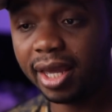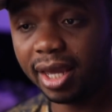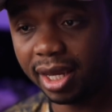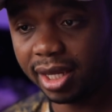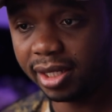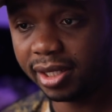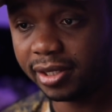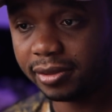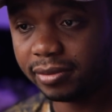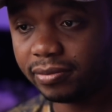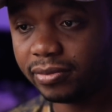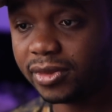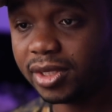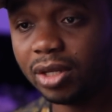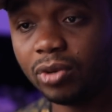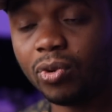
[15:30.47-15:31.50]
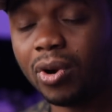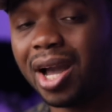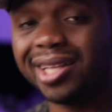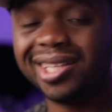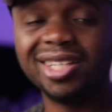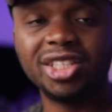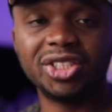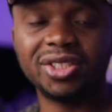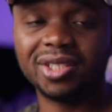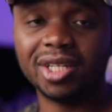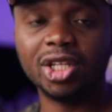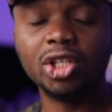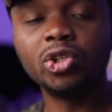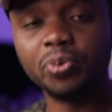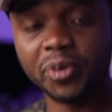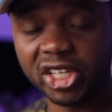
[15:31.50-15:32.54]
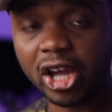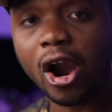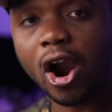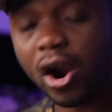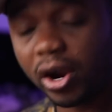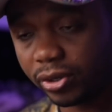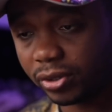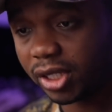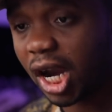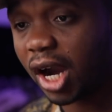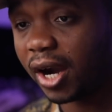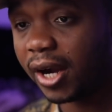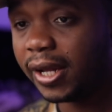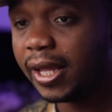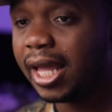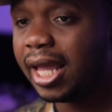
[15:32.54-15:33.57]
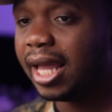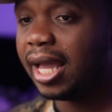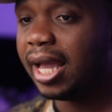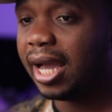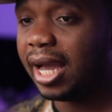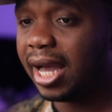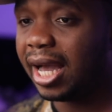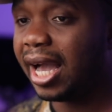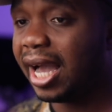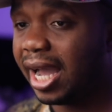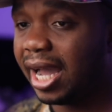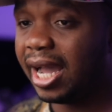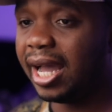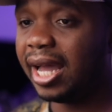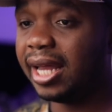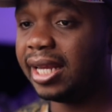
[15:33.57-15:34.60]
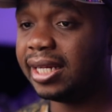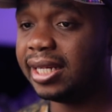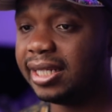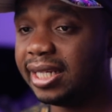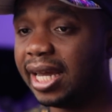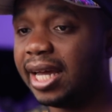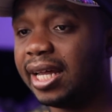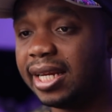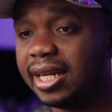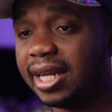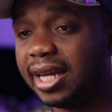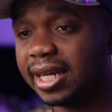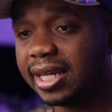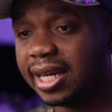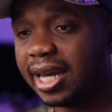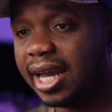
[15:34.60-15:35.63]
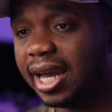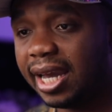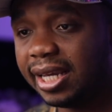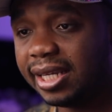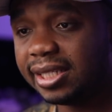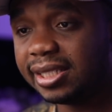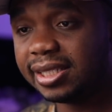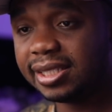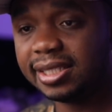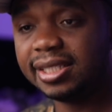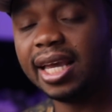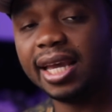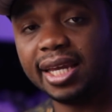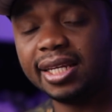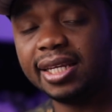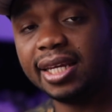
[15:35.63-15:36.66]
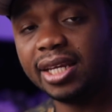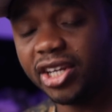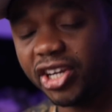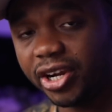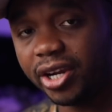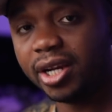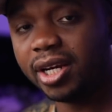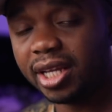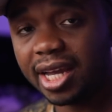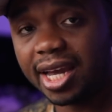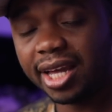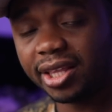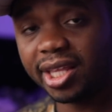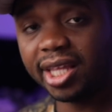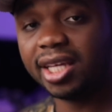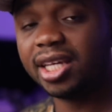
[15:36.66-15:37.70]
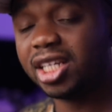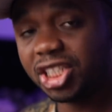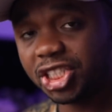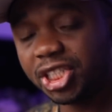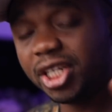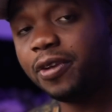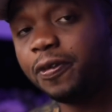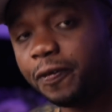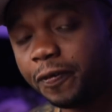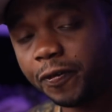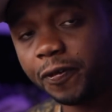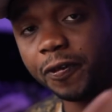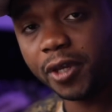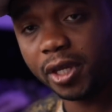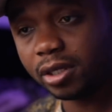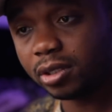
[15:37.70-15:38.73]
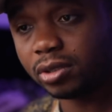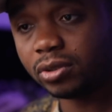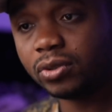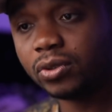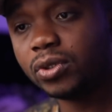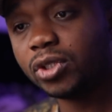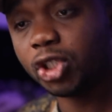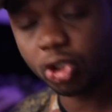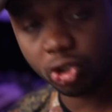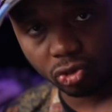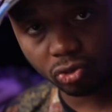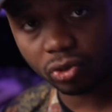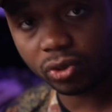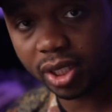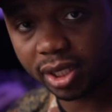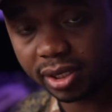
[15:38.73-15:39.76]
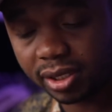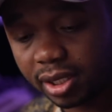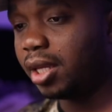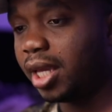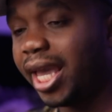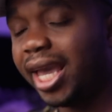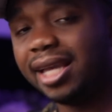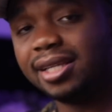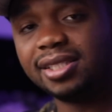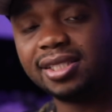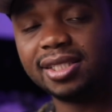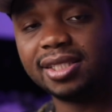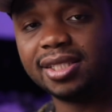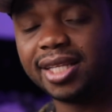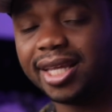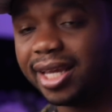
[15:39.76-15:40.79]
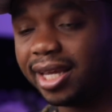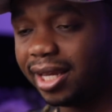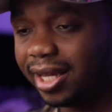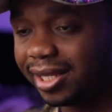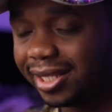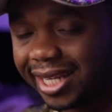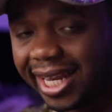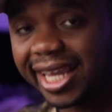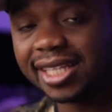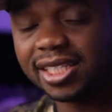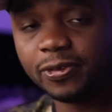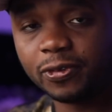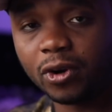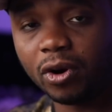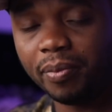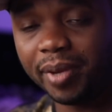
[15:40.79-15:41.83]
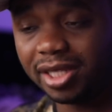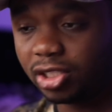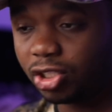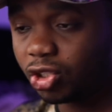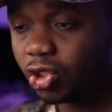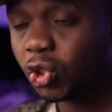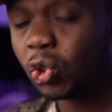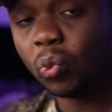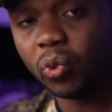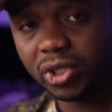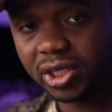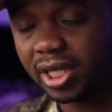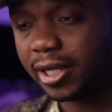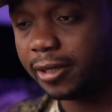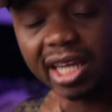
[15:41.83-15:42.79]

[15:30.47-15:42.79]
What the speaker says: any. Well, I think she's a little bit hard on her. And yeah, like I said earlier, I think she feel the trolling, hence the negative comment towards her.